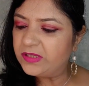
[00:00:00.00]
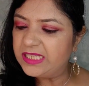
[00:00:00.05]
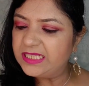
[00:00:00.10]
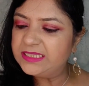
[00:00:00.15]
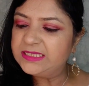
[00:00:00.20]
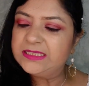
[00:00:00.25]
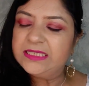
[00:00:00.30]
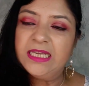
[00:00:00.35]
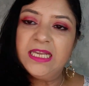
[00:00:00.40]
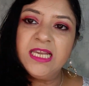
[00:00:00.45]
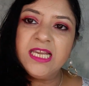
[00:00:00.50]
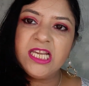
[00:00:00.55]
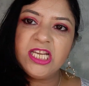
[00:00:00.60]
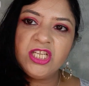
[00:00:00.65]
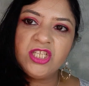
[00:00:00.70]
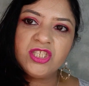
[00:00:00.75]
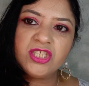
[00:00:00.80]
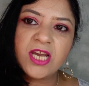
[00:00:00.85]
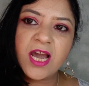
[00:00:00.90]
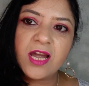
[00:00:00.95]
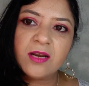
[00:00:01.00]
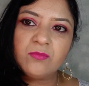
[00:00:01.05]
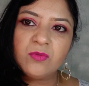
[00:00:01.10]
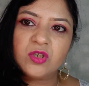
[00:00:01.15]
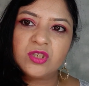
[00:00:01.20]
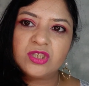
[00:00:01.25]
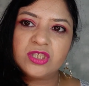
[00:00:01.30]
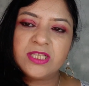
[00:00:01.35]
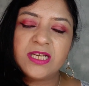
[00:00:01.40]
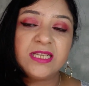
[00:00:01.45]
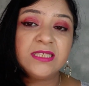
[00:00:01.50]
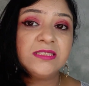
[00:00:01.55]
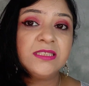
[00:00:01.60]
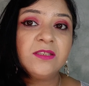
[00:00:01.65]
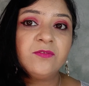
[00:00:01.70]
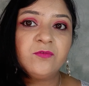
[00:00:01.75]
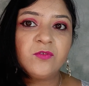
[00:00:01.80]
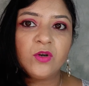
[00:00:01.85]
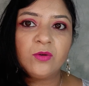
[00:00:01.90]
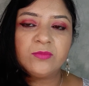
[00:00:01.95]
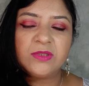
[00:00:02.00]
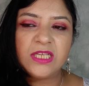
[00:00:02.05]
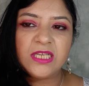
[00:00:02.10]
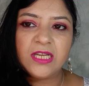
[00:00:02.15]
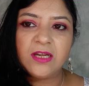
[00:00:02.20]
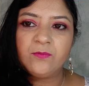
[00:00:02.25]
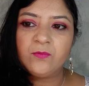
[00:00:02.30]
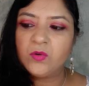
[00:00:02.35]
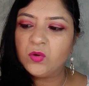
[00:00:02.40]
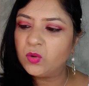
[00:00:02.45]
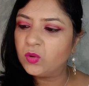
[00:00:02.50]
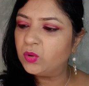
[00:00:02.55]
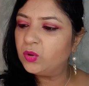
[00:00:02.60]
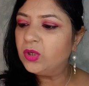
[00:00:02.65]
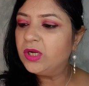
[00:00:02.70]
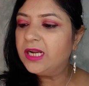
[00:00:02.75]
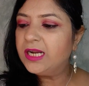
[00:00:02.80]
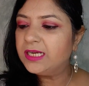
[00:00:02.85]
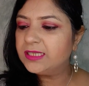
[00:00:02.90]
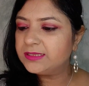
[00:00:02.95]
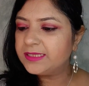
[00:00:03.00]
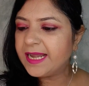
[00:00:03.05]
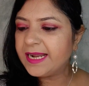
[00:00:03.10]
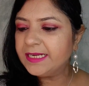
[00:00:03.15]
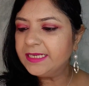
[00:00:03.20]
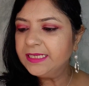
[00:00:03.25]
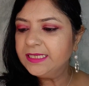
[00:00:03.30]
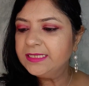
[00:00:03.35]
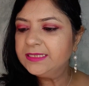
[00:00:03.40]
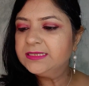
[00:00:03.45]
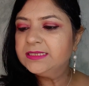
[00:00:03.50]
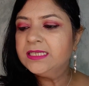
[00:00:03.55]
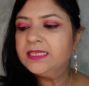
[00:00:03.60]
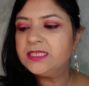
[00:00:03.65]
this in shower moisturizer from the TheLoveCo, that is